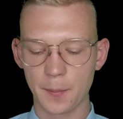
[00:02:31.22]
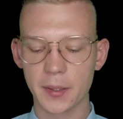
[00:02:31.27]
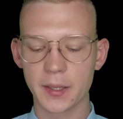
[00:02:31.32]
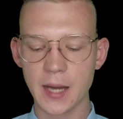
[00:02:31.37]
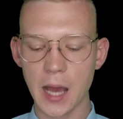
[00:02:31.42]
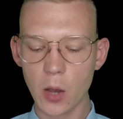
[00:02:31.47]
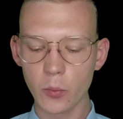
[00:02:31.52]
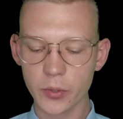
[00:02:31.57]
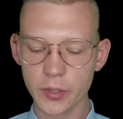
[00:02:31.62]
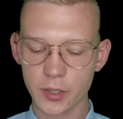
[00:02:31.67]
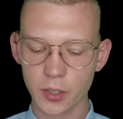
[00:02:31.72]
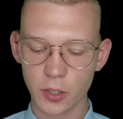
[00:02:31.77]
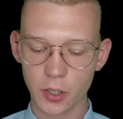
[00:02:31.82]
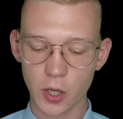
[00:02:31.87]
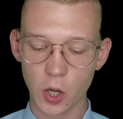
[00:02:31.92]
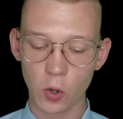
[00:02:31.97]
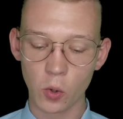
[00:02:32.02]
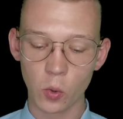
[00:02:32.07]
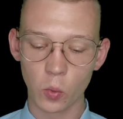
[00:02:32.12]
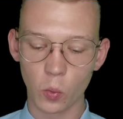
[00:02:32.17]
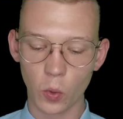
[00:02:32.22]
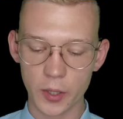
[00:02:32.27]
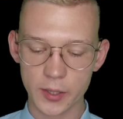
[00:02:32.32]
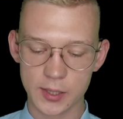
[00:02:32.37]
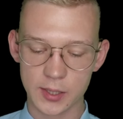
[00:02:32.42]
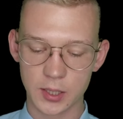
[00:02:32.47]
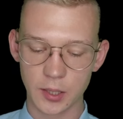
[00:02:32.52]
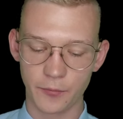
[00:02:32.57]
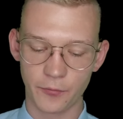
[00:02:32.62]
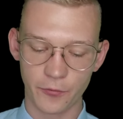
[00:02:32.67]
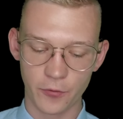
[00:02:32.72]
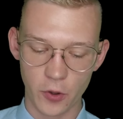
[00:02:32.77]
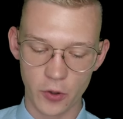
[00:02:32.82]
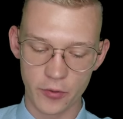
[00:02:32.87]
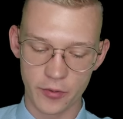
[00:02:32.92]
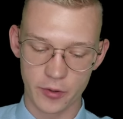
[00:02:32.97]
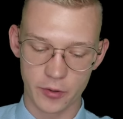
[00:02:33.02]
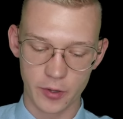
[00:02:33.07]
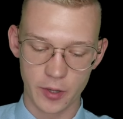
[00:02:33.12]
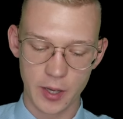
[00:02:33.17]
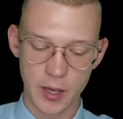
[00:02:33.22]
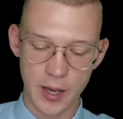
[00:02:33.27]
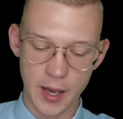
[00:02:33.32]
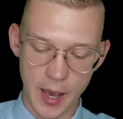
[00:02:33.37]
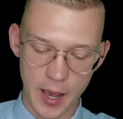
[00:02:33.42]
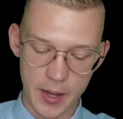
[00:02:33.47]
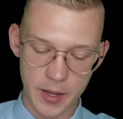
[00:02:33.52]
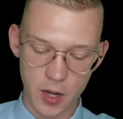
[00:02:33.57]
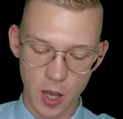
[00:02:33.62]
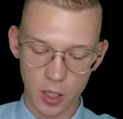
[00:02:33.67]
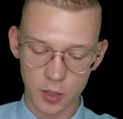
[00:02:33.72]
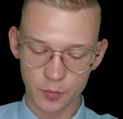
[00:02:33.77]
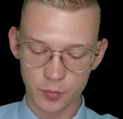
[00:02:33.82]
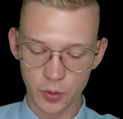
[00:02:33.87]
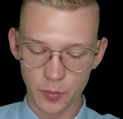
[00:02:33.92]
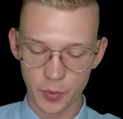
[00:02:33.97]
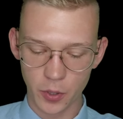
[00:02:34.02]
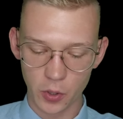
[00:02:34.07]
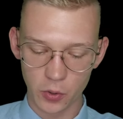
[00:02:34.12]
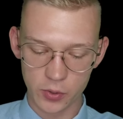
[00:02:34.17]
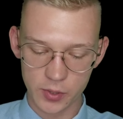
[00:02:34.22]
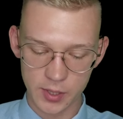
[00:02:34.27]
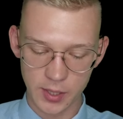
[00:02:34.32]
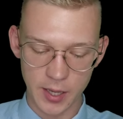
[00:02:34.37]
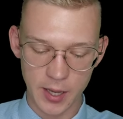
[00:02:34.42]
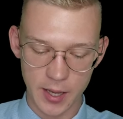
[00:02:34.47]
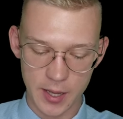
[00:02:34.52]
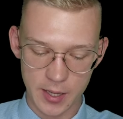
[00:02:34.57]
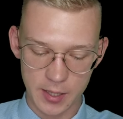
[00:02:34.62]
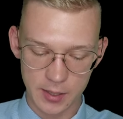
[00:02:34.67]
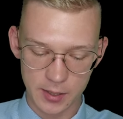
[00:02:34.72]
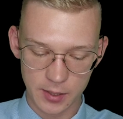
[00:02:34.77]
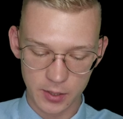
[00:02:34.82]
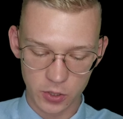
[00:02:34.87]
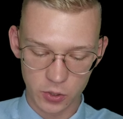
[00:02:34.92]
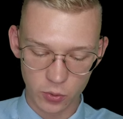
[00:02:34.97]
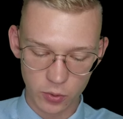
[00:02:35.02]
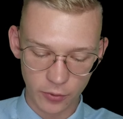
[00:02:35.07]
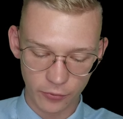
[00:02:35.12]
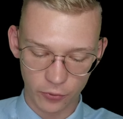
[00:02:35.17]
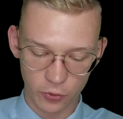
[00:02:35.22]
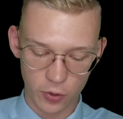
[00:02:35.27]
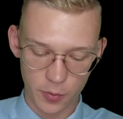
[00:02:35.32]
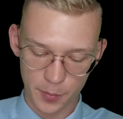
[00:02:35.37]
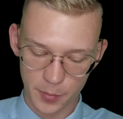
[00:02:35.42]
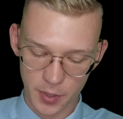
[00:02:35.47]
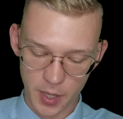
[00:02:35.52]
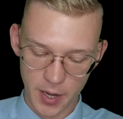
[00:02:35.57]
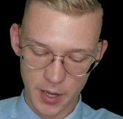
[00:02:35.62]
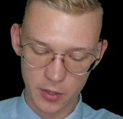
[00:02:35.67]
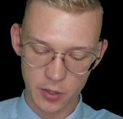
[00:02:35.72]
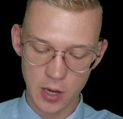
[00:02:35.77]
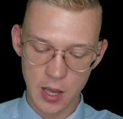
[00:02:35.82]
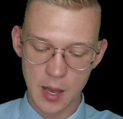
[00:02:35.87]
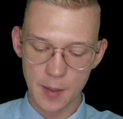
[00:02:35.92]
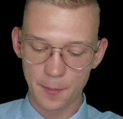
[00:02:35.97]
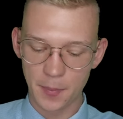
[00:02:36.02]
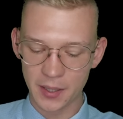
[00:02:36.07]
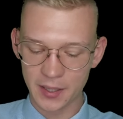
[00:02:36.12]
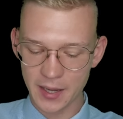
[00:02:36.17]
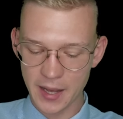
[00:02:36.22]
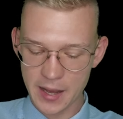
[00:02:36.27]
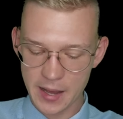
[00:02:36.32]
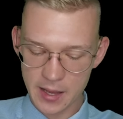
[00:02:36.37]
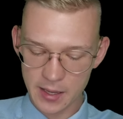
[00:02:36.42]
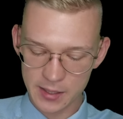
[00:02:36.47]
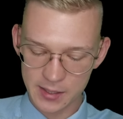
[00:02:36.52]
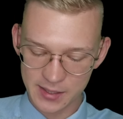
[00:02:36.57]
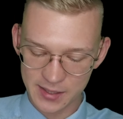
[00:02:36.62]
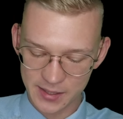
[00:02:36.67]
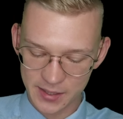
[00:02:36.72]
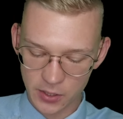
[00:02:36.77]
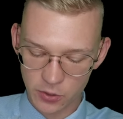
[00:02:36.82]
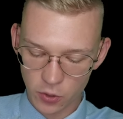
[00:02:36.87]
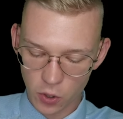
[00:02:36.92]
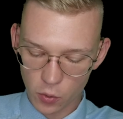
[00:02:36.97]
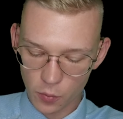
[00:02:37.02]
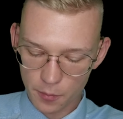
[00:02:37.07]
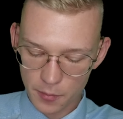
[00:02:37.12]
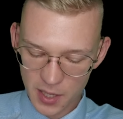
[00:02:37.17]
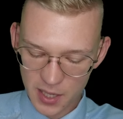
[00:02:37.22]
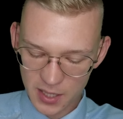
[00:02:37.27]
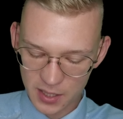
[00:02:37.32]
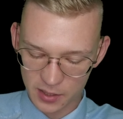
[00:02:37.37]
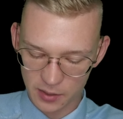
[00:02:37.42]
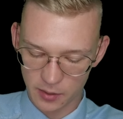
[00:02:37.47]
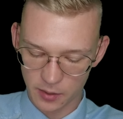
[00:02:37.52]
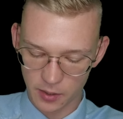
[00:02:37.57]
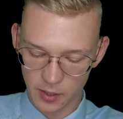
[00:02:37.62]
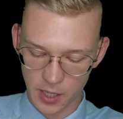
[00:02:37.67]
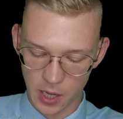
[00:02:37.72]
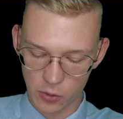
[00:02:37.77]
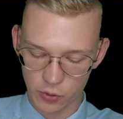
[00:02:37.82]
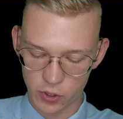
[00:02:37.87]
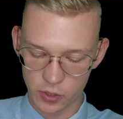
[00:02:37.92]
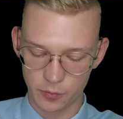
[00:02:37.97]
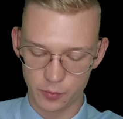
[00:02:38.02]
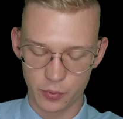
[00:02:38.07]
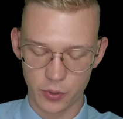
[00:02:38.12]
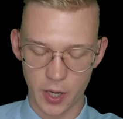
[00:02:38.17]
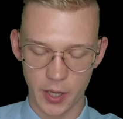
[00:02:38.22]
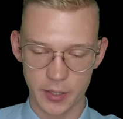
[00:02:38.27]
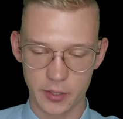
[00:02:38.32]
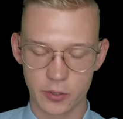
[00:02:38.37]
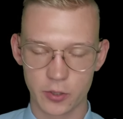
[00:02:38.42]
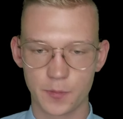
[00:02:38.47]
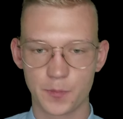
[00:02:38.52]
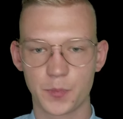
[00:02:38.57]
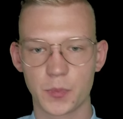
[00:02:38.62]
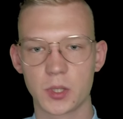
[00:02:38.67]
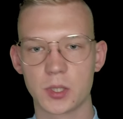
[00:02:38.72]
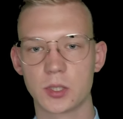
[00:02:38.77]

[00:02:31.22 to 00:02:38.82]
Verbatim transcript: But now we can go one step further and not propose a uniform prior, but a zero mean Gaussian prior.